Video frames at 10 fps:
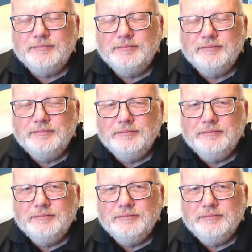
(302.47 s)

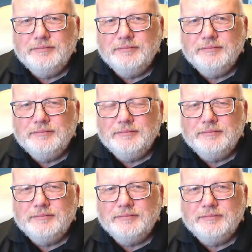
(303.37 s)

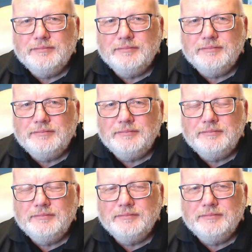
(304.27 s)

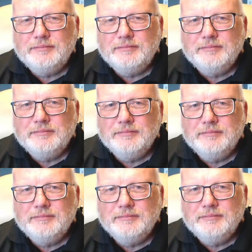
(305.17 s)

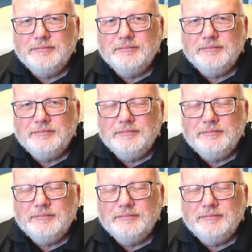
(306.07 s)

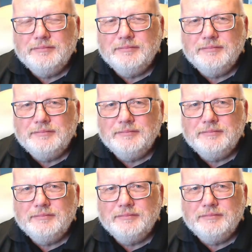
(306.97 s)

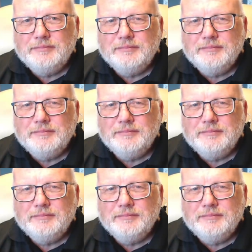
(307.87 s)
(silent)